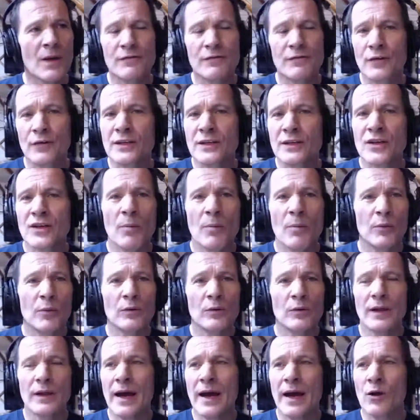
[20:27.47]
for
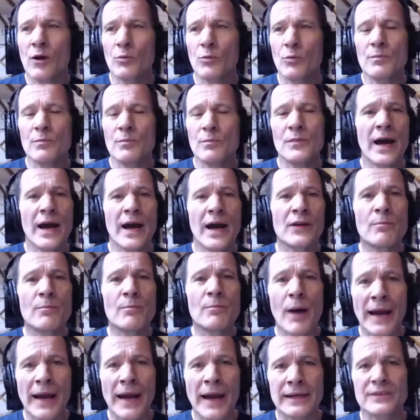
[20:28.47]
example, help the
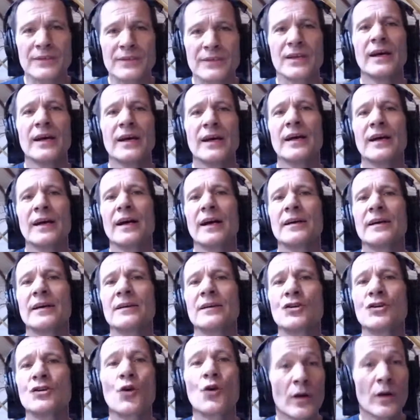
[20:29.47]
unbanked
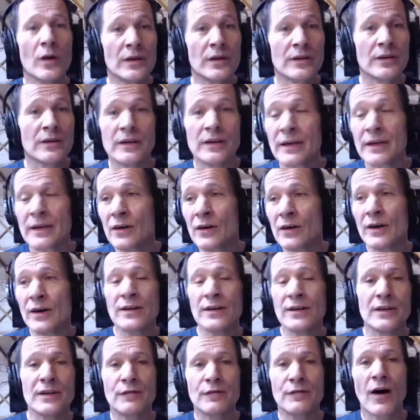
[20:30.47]
join,
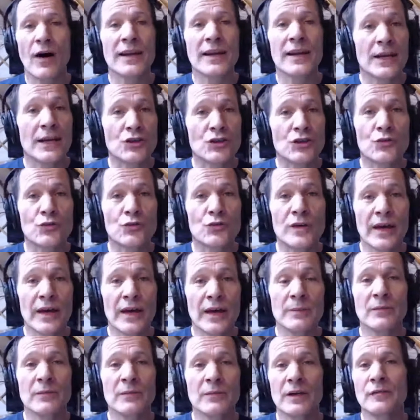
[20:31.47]
in the financial
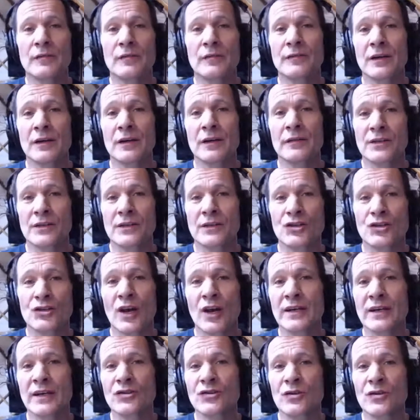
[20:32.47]
game of
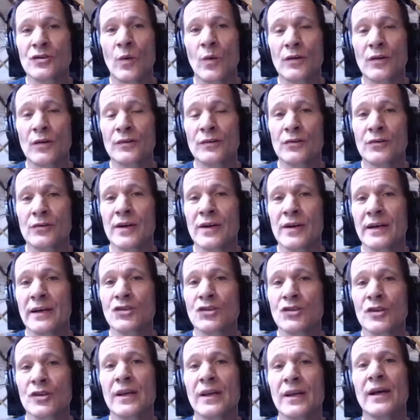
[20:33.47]
exchange and wealth
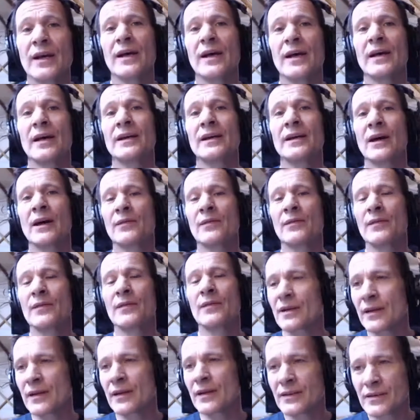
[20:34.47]
creation.
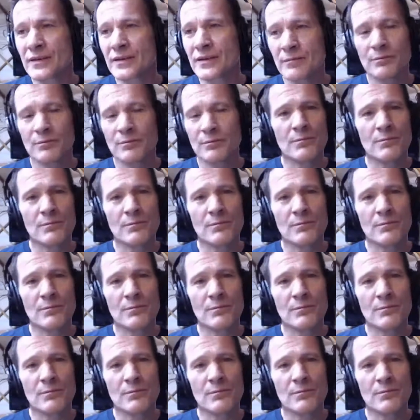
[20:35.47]
There's